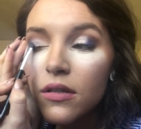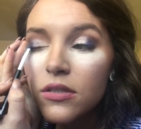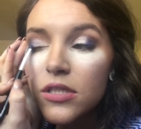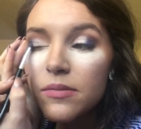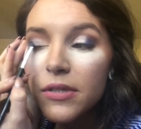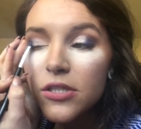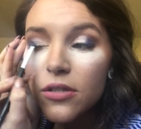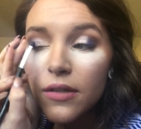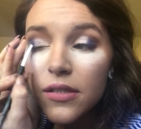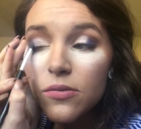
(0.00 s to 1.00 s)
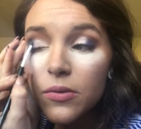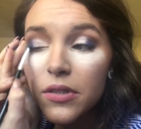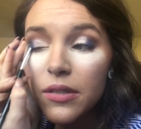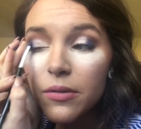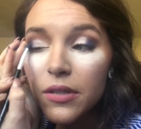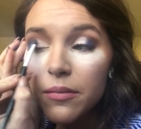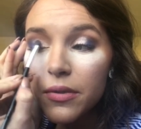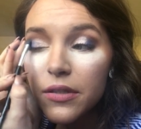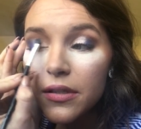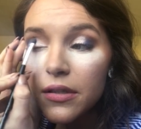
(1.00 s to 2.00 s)
And just make sure that's really, really
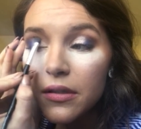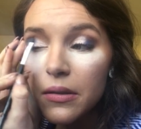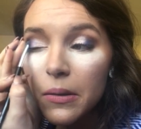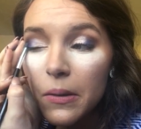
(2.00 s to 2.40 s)
blended.